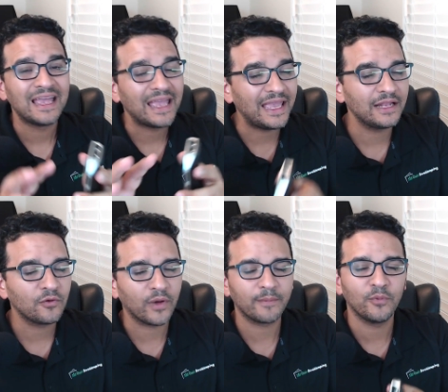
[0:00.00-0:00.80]
in
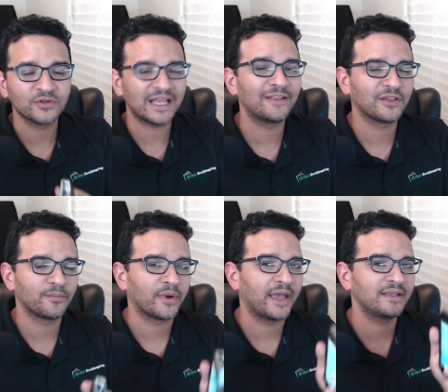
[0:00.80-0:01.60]
QuickBooks
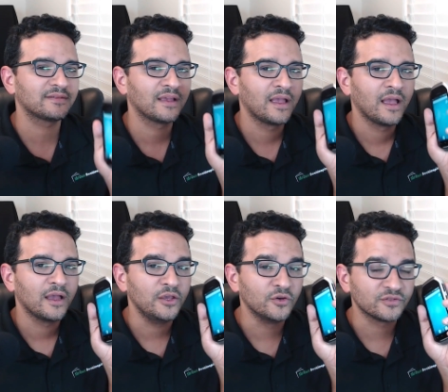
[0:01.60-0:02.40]
Enterprise
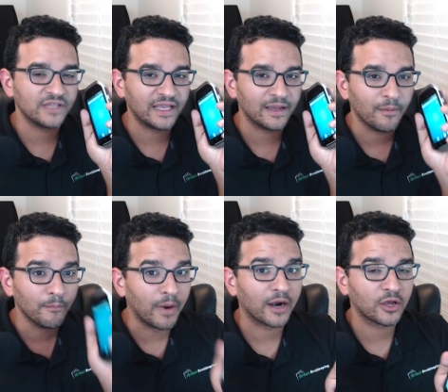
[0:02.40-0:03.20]
using
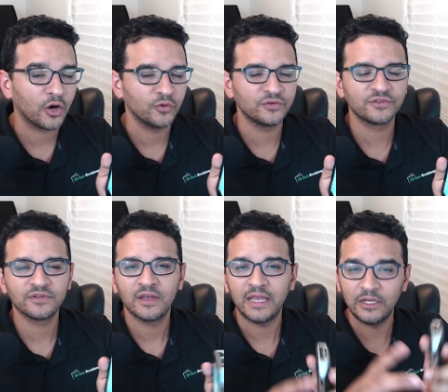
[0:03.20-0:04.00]
barcodes